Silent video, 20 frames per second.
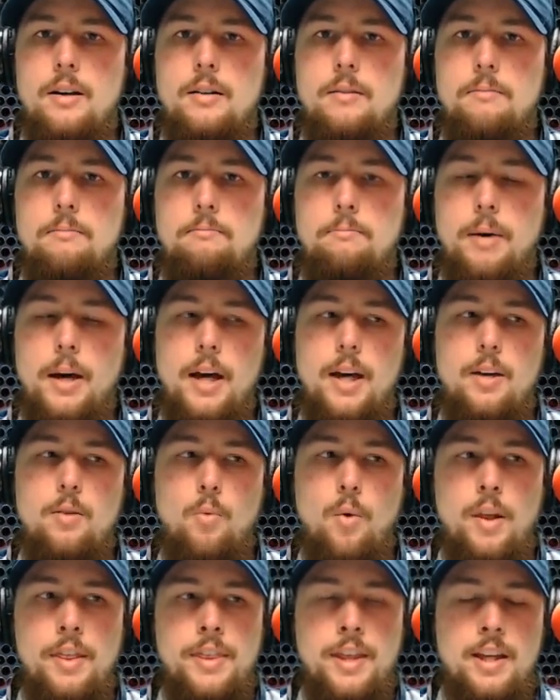But
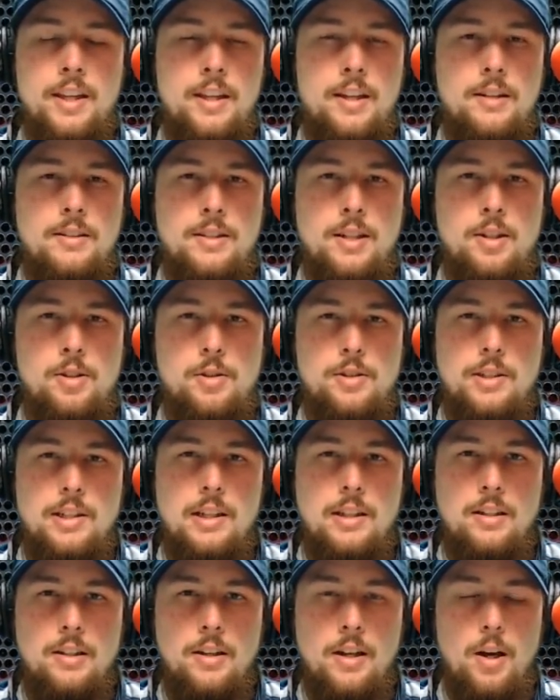one thing that is
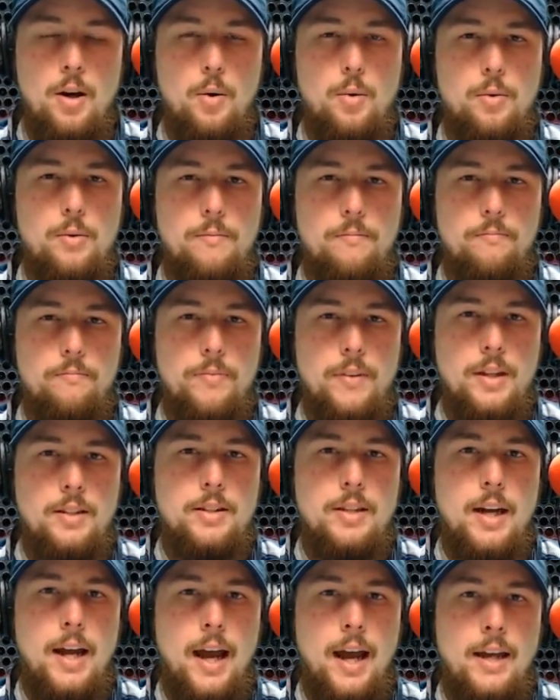interesting to note is
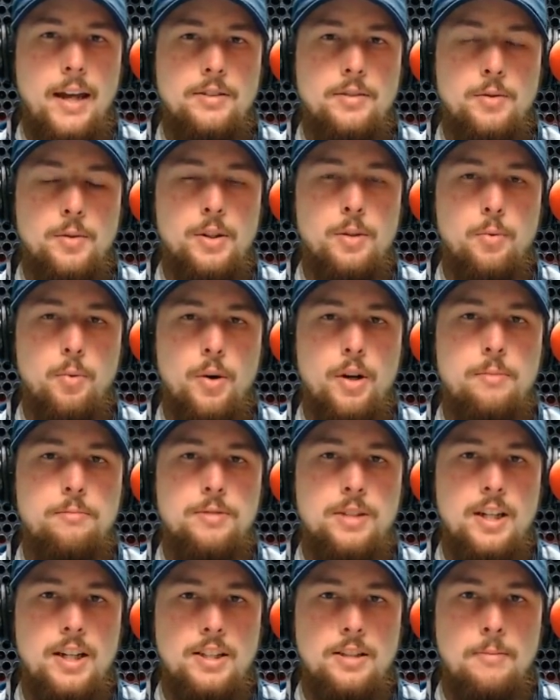that it has three ribs
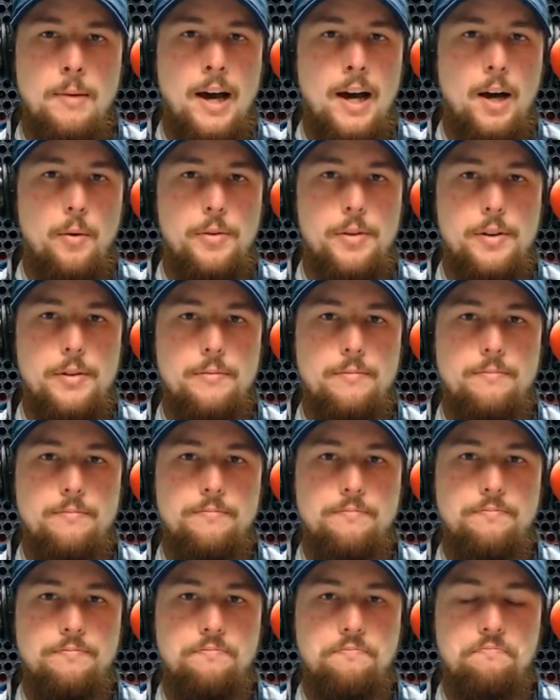in its mouth.
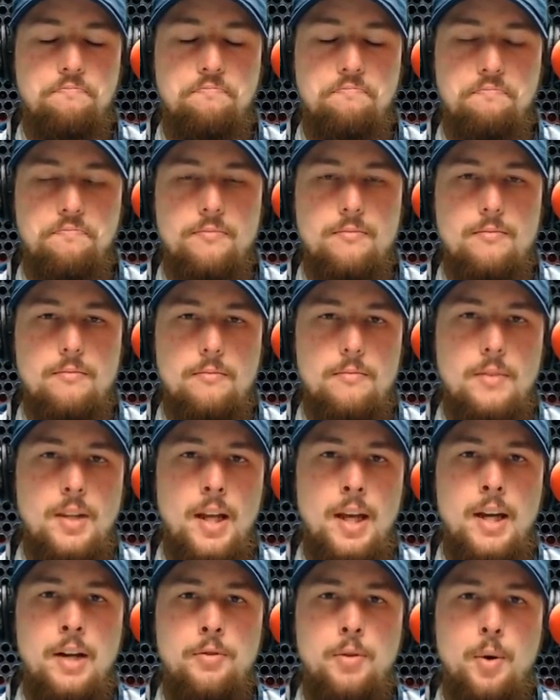
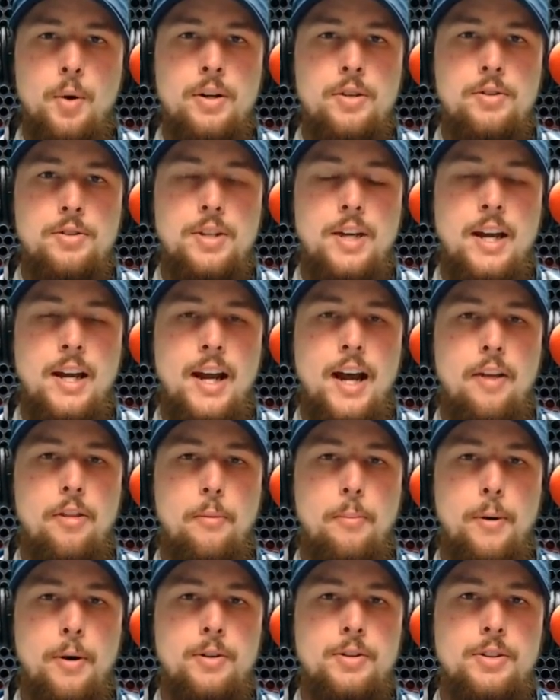And if you understand how the
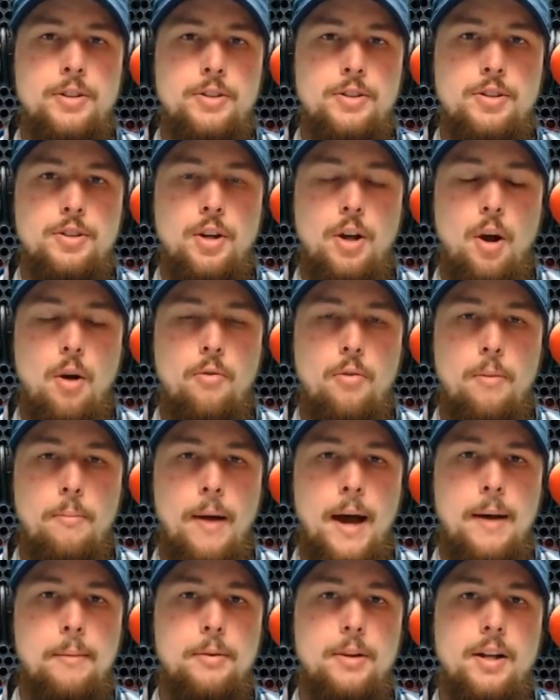Persians took over
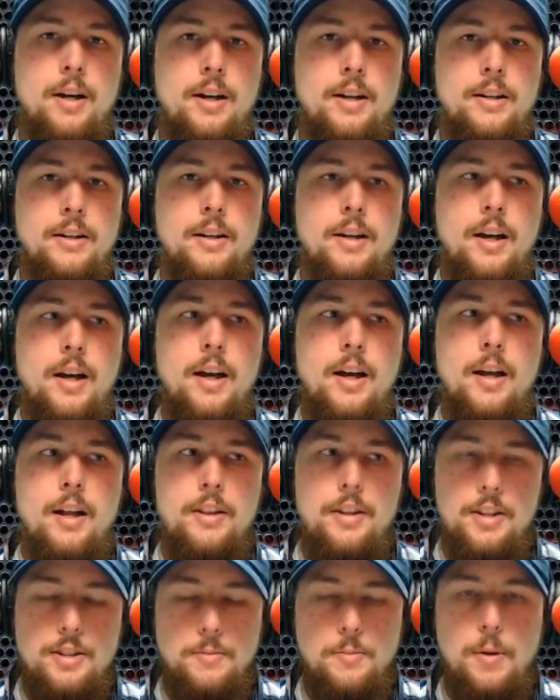Babylon,
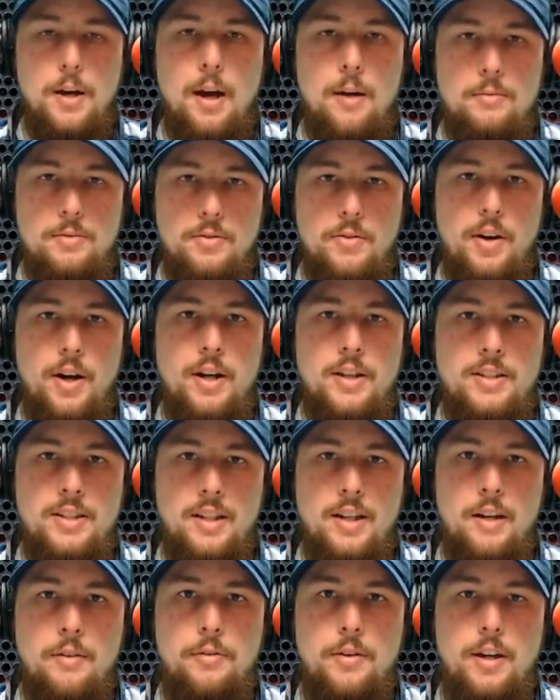this becomes very
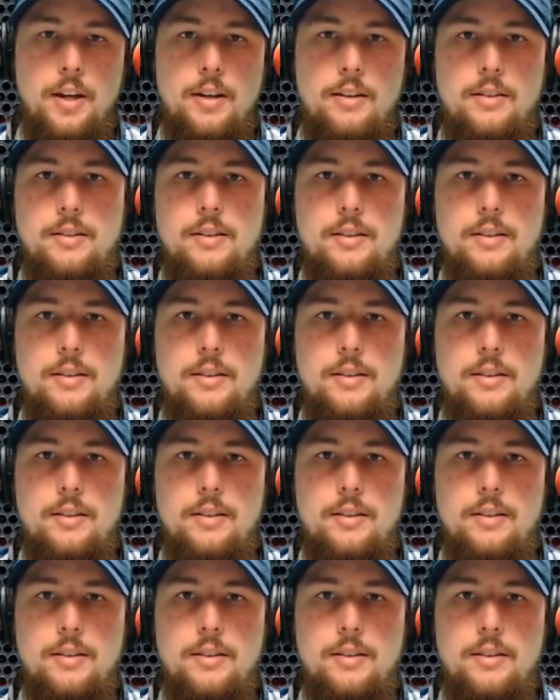significant.